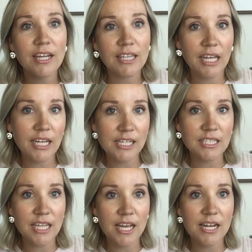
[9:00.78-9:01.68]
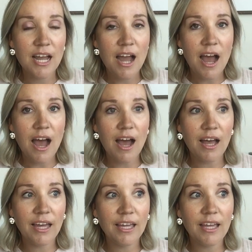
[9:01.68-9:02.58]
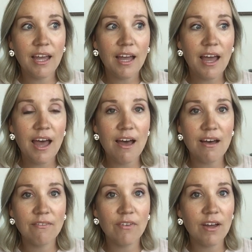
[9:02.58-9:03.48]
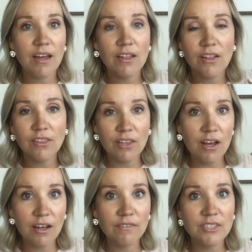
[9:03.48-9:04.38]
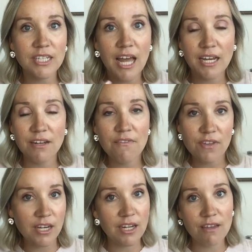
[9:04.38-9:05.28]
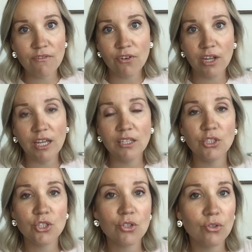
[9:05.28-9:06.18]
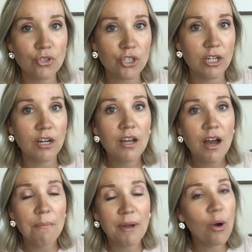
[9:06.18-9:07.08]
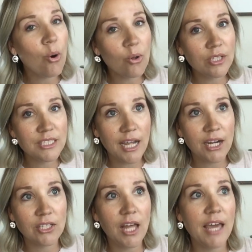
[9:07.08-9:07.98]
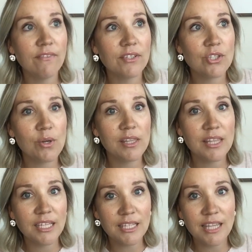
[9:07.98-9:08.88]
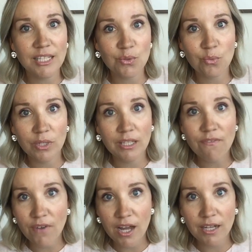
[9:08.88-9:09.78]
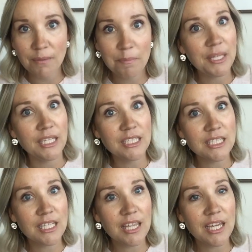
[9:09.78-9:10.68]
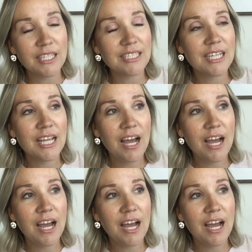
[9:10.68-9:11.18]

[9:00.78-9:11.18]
And like I said, I have loved and had an affinity for English culture my whole entire life, and so I think that that's a really fun piece to this.